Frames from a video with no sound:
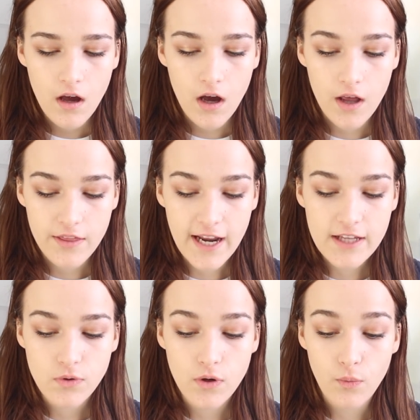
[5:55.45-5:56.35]
The
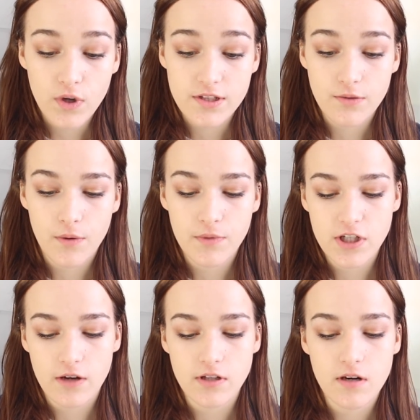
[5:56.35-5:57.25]
next one was the one
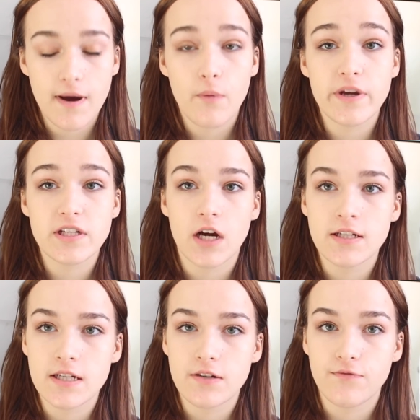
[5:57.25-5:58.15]
which I was on about, which I
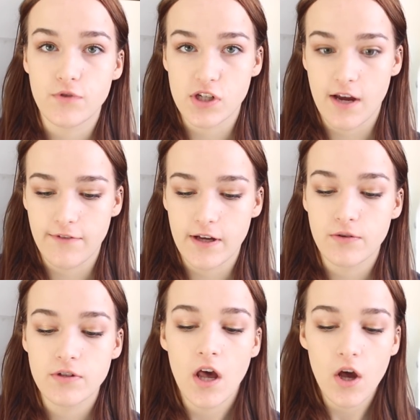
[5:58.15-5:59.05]
did for
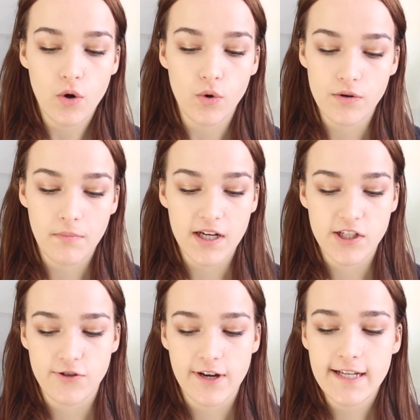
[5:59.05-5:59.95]
Sheffield, called My
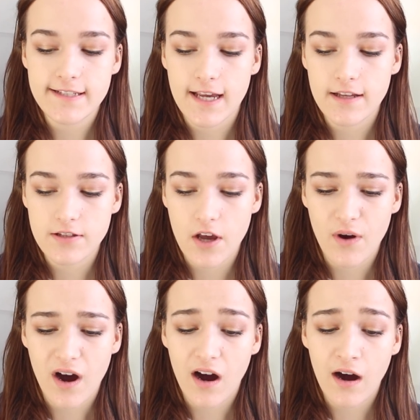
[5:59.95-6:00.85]
Street.
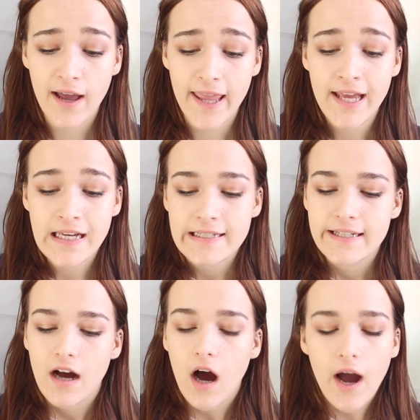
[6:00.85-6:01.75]
So I
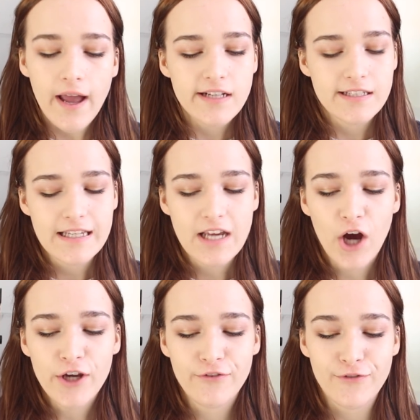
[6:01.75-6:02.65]
actually
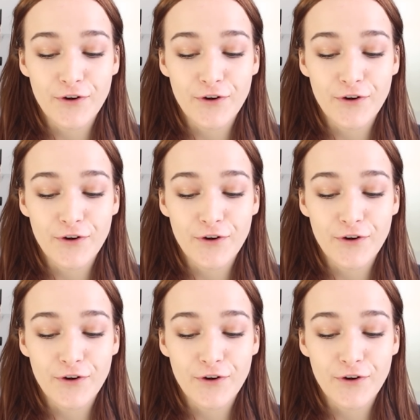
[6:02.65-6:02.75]
kind of